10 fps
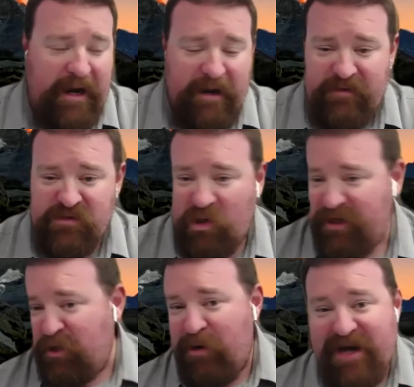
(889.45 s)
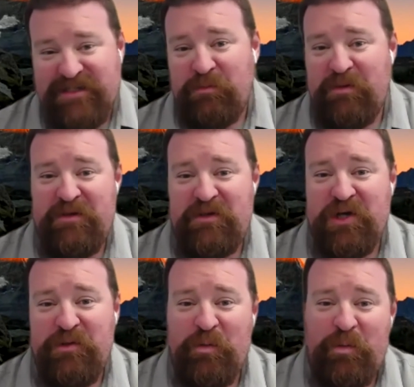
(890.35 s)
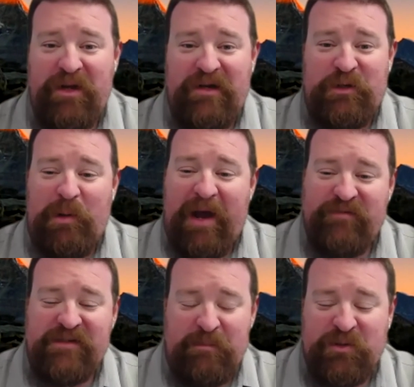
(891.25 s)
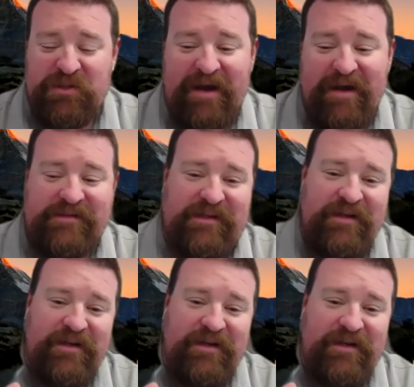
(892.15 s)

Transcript: and they start interacting with each other when you have a simple task.